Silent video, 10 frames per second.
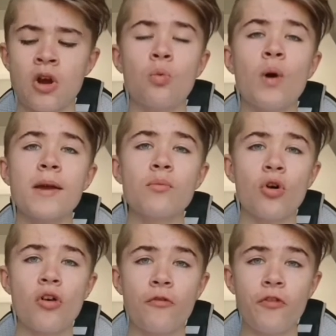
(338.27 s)
Weighing
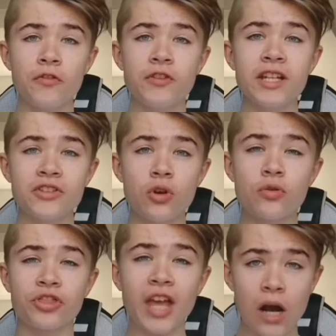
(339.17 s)
more than
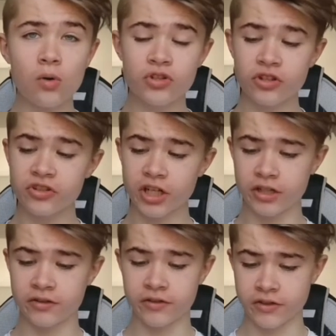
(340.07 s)
52,000
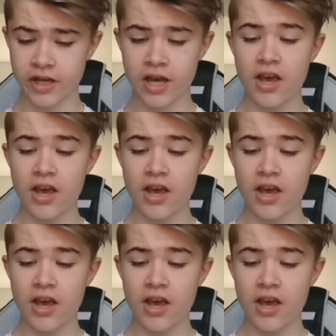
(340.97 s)
tons,